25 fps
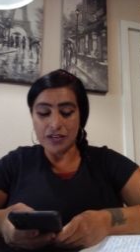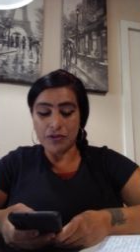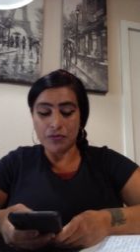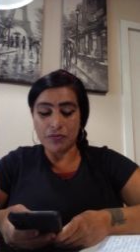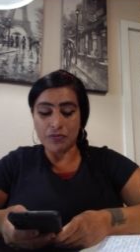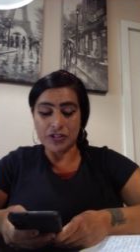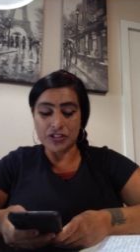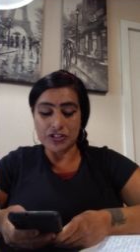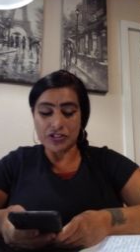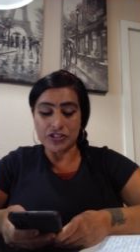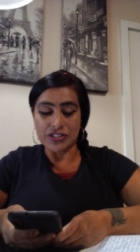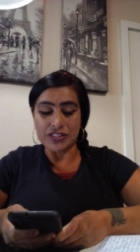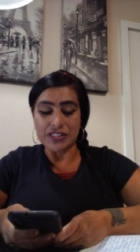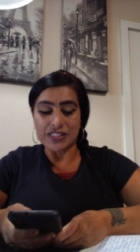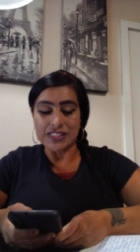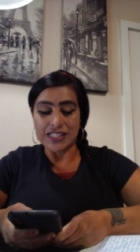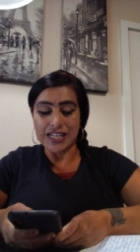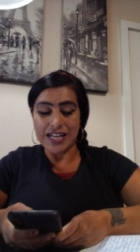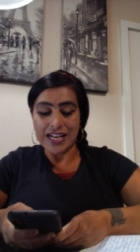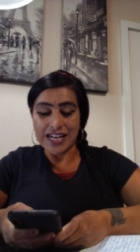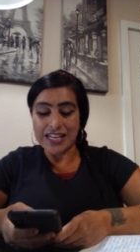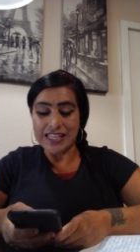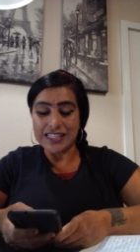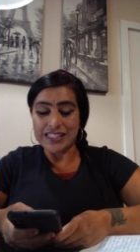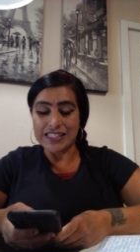in which
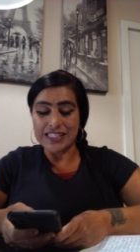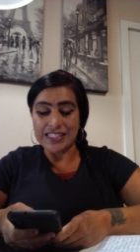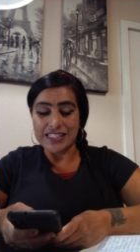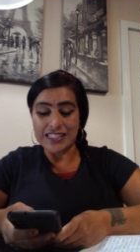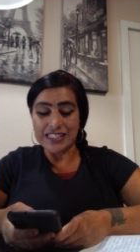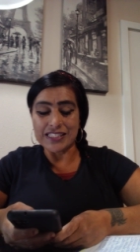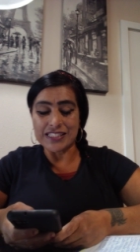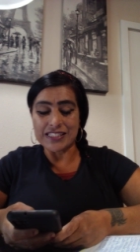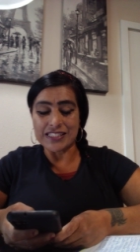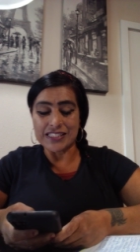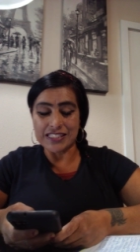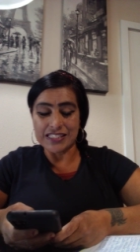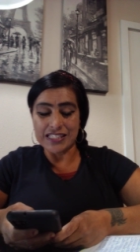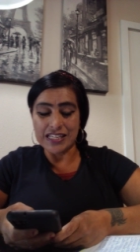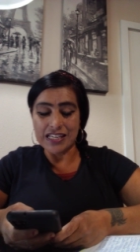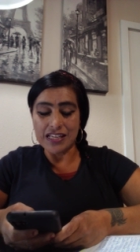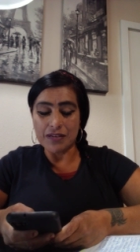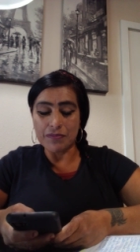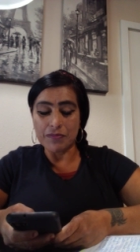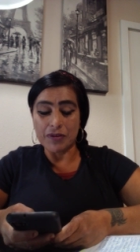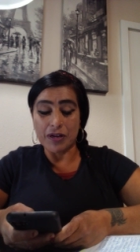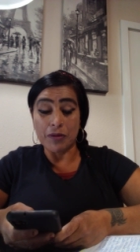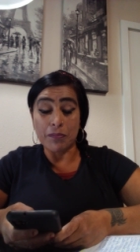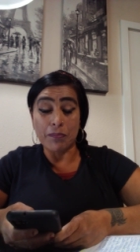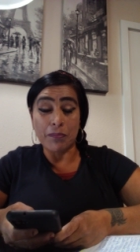is highly
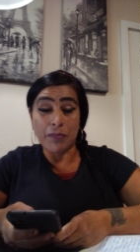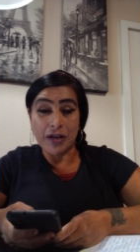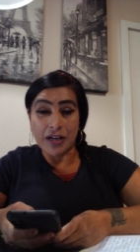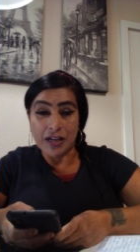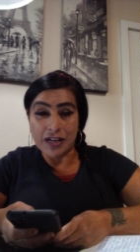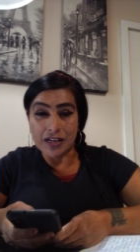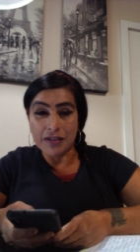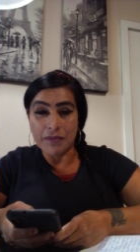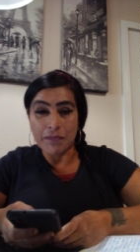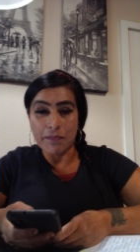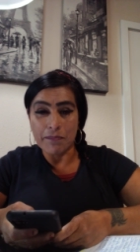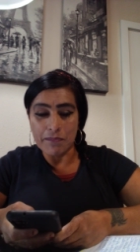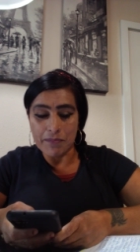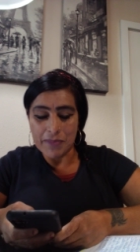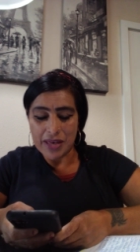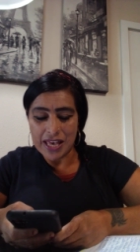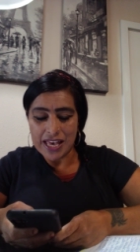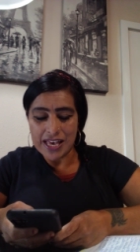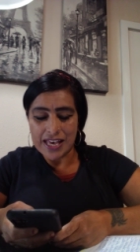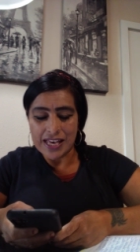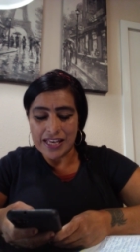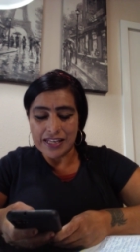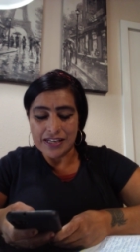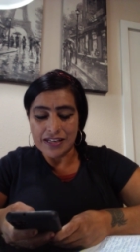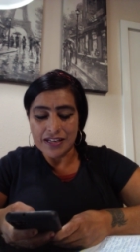esteemed among
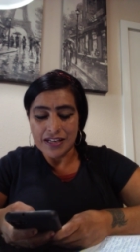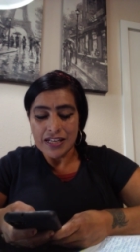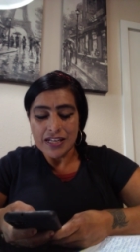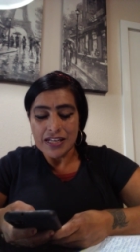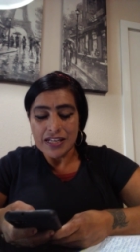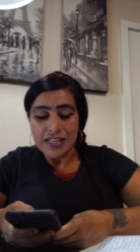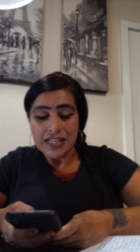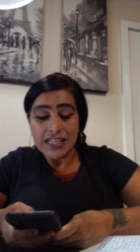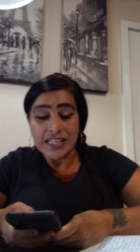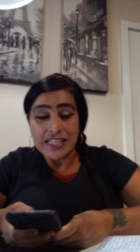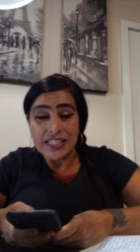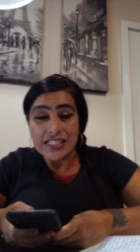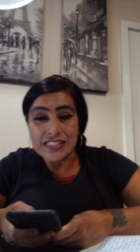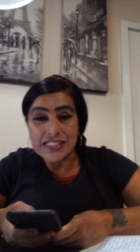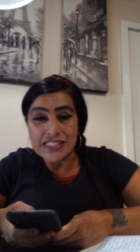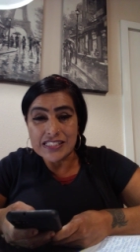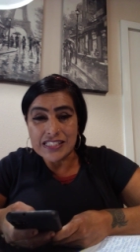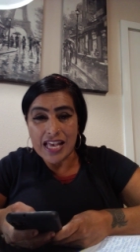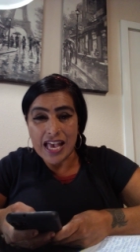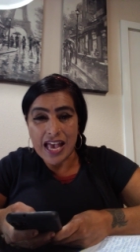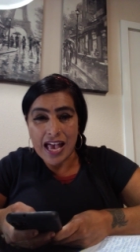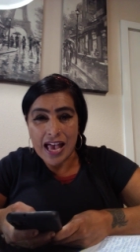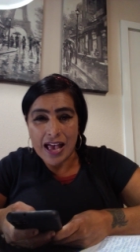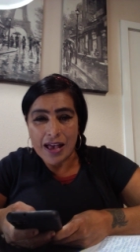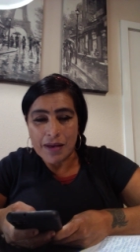men is
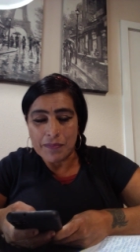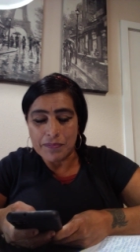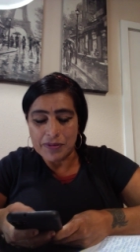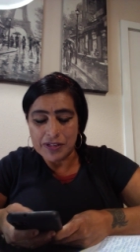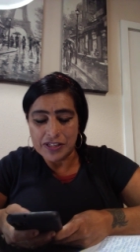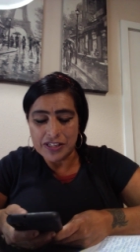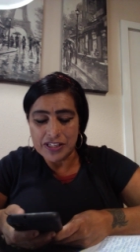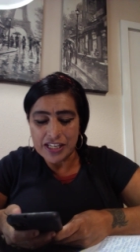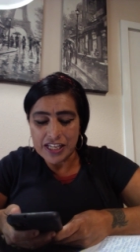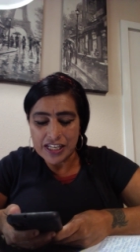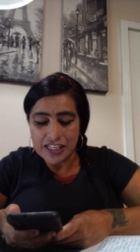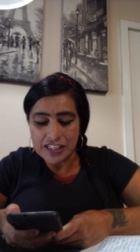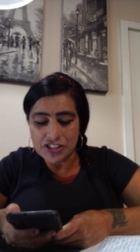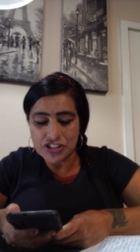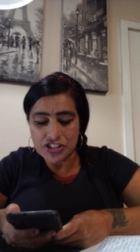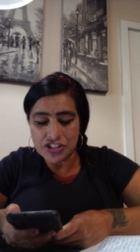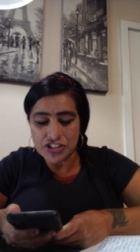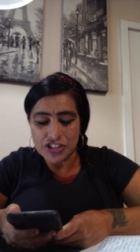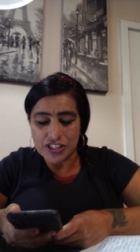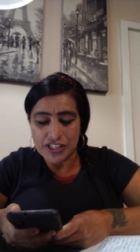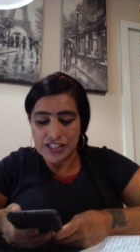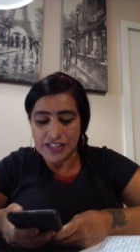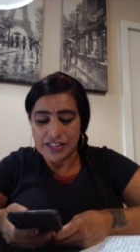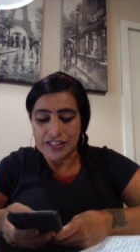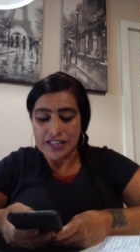
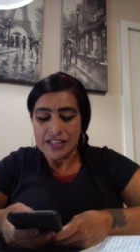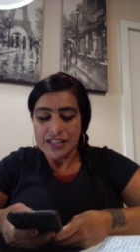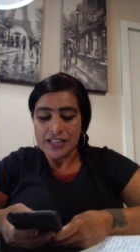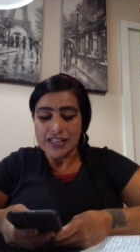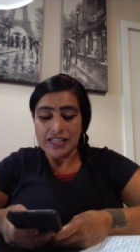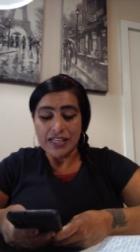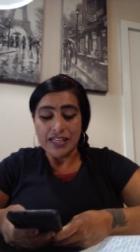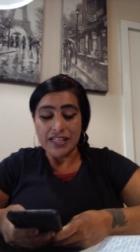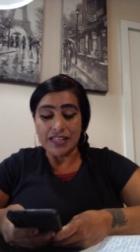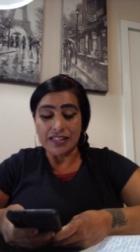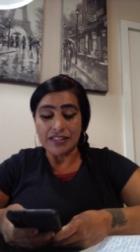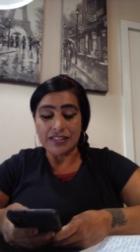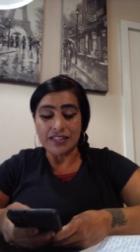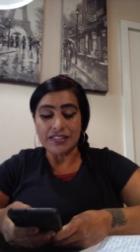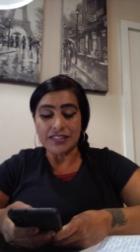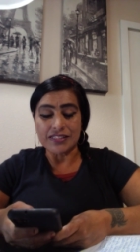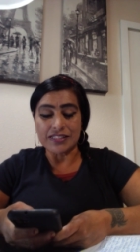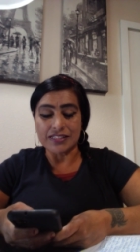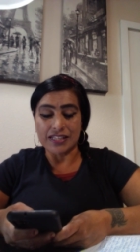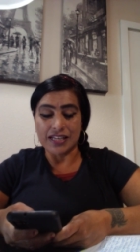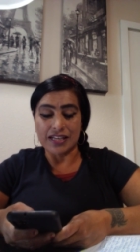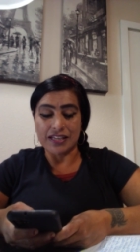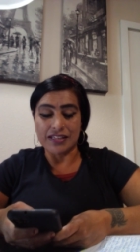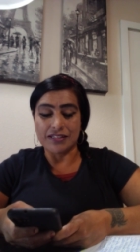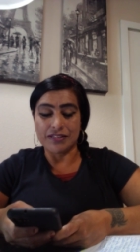abomination in the
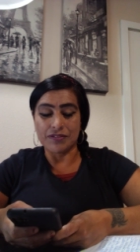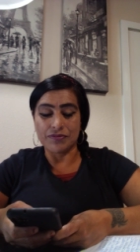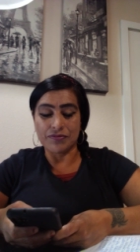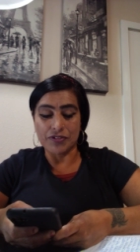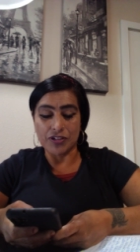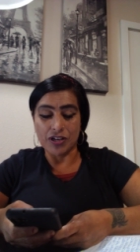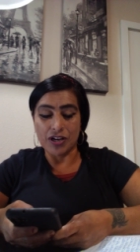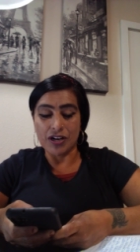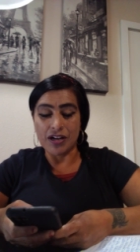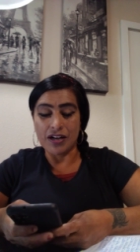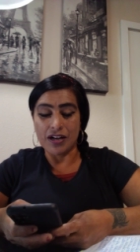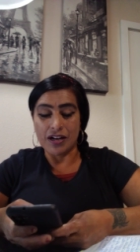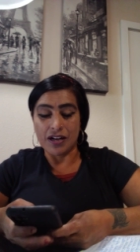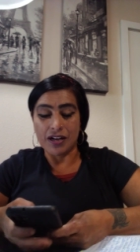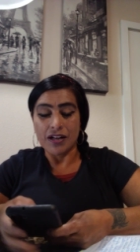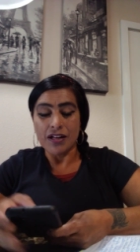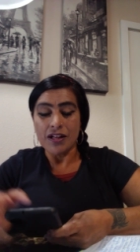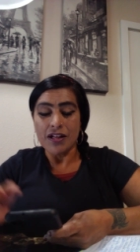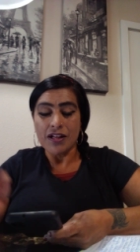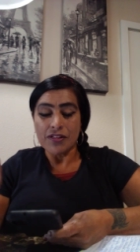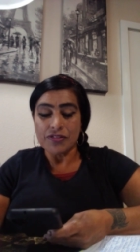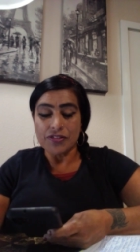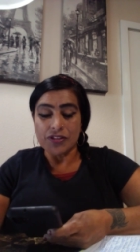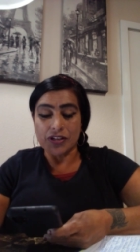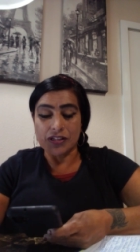sight of God.
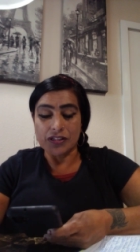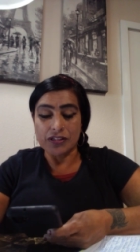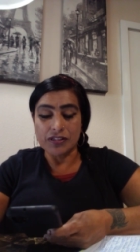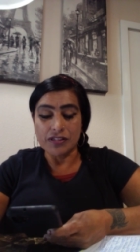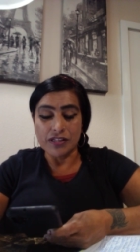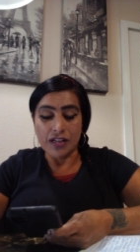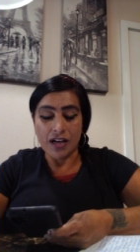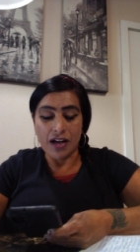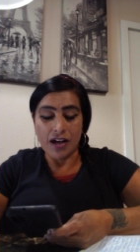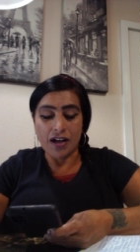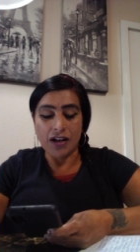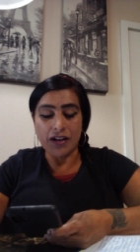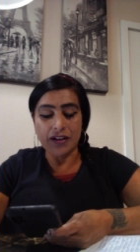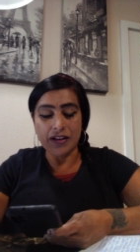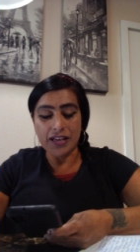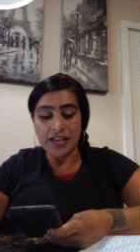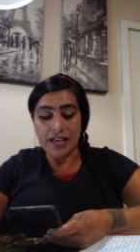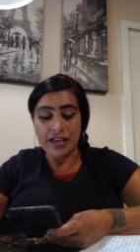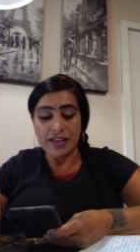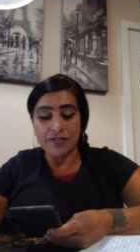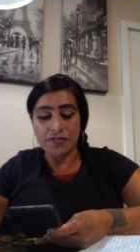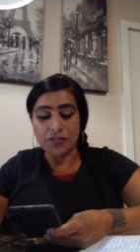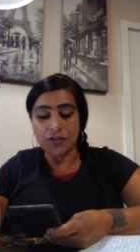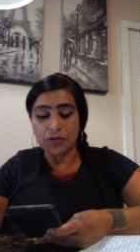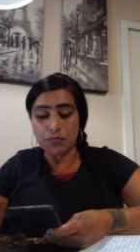The law
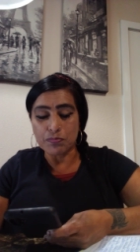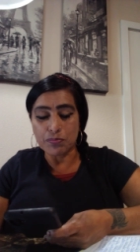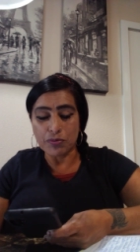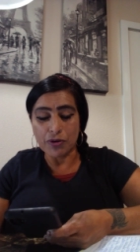and the